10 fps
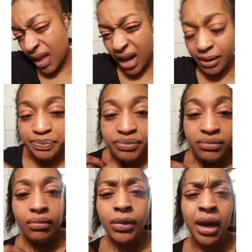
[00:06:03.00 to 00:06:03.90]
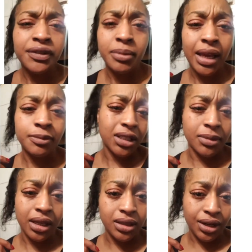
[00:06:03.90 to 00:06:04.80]
there. And after me expressing
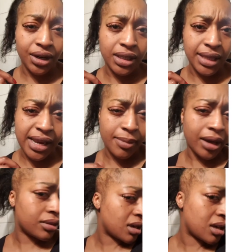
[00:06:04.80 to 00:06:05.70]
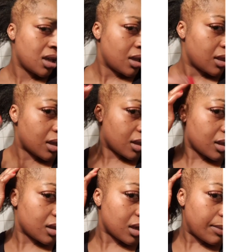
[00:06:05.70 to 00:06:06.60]
my concern and saying about the
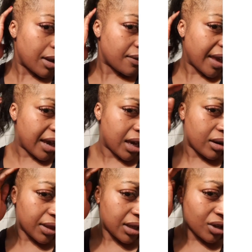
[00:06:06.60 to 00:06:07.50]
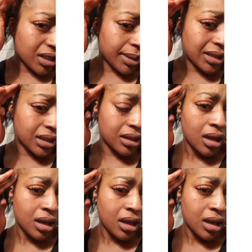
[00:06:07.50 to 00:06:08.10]
amount of hair they transplanted,